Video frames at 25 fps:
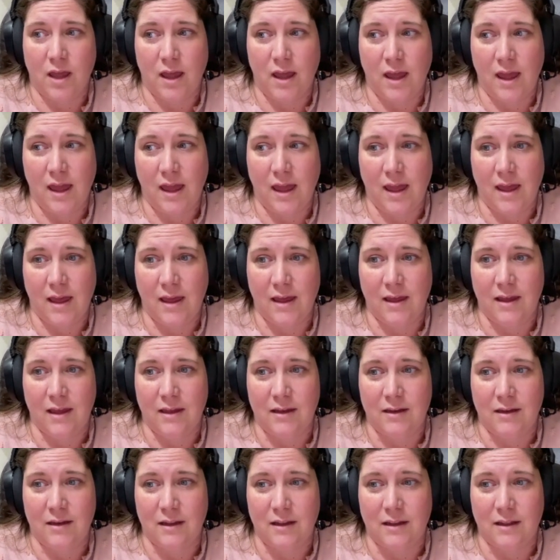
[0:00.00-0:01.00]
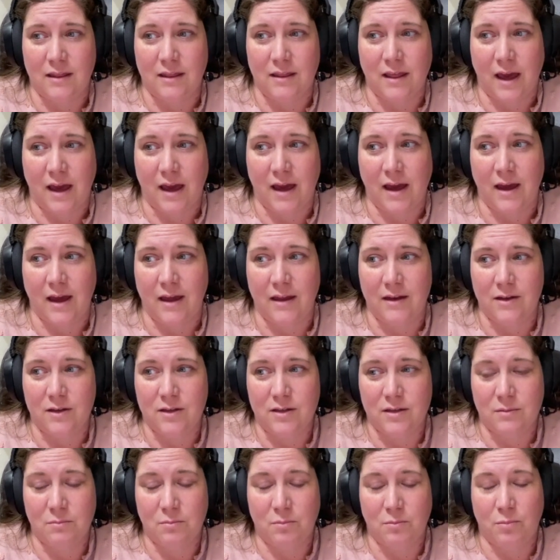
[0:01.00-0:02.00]
and that
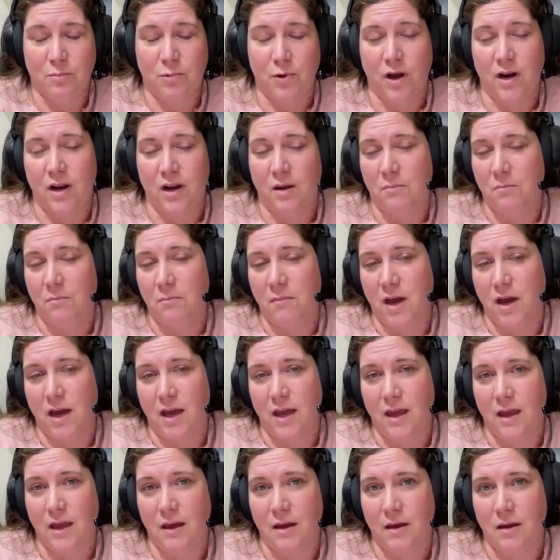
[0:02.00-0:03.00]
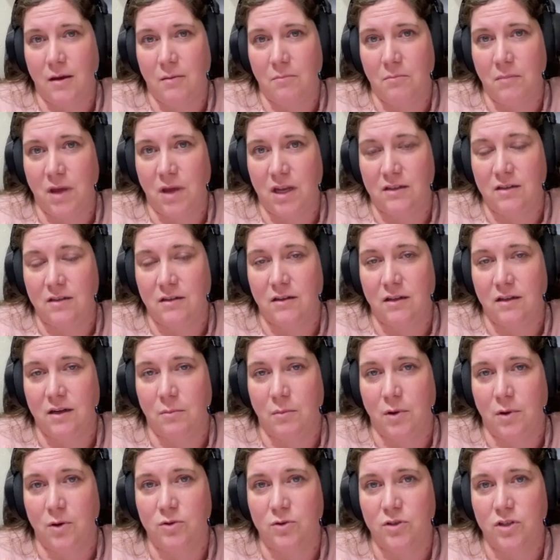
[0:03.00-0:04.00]
brought up my mental and
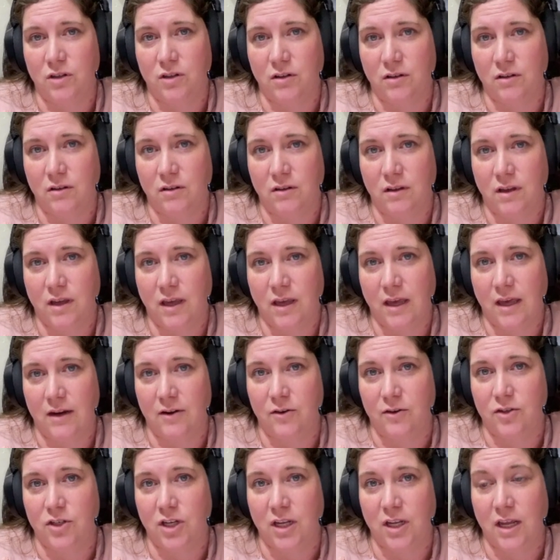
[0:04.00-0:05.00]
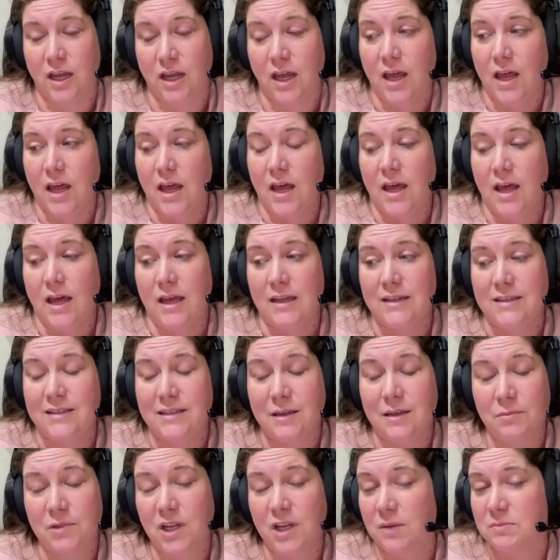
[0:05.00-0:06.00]
emotional energy. And
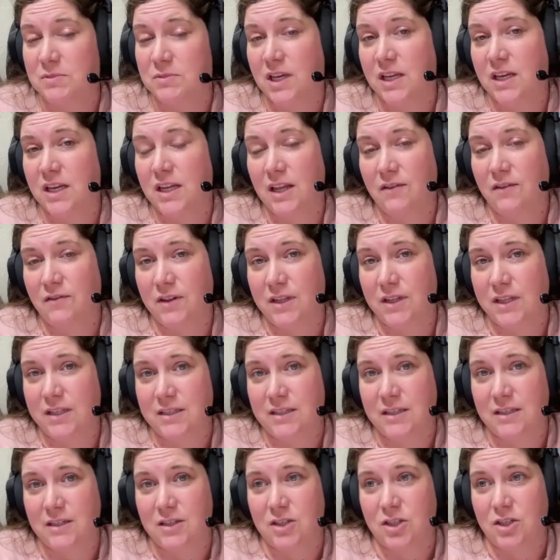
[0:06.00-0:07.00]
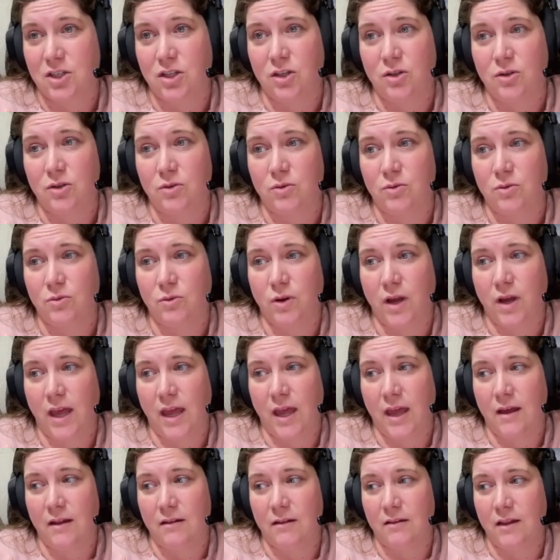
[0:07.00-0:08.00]
sometimes I'd even listen to
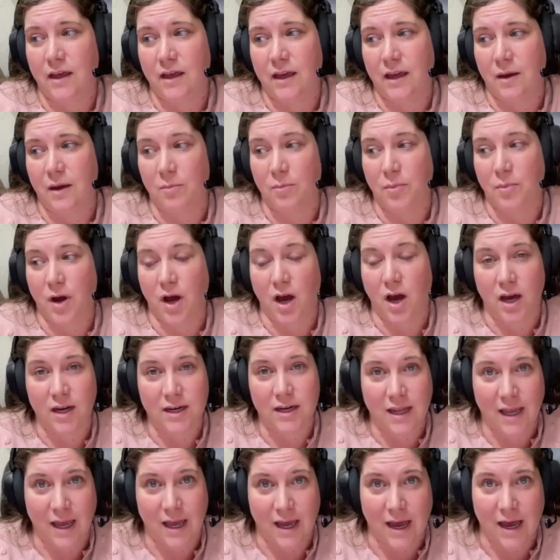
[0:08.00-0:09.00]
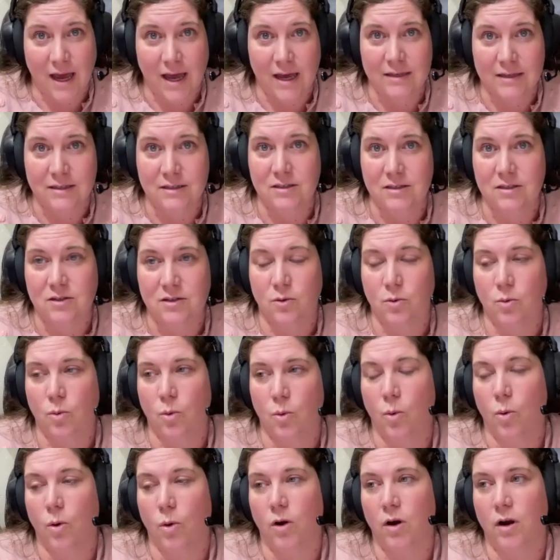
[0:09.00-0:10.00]
like a podcast
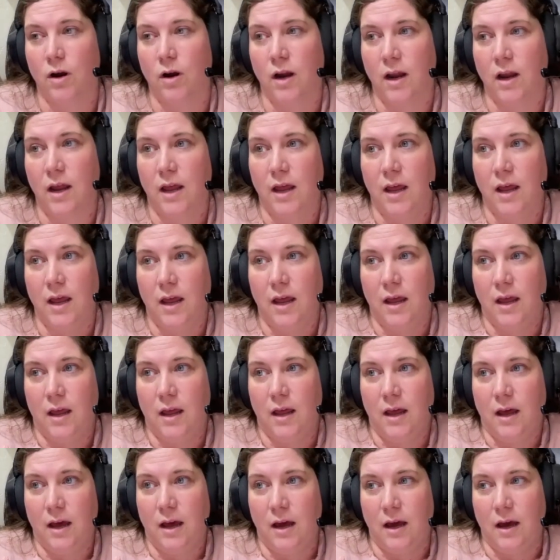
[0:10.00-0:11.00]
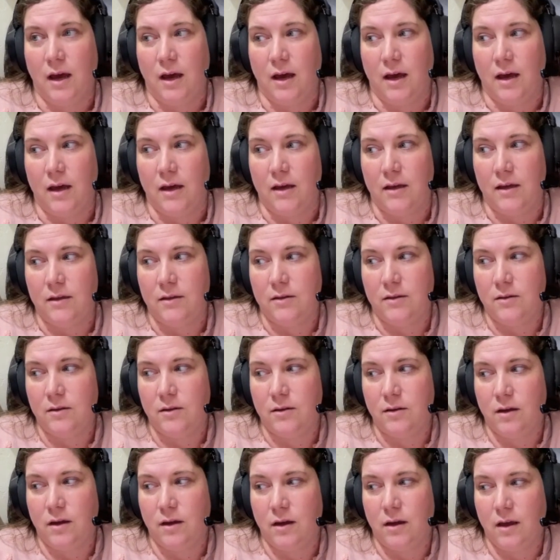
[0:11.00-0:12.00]
or uh,
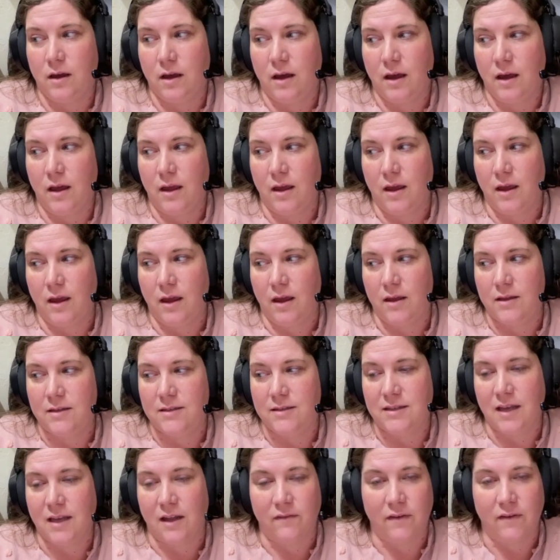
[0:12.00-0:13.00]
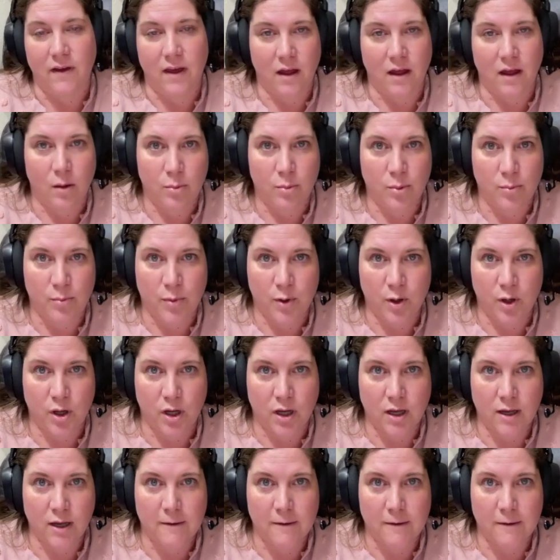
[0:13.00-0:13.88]
a self-help book,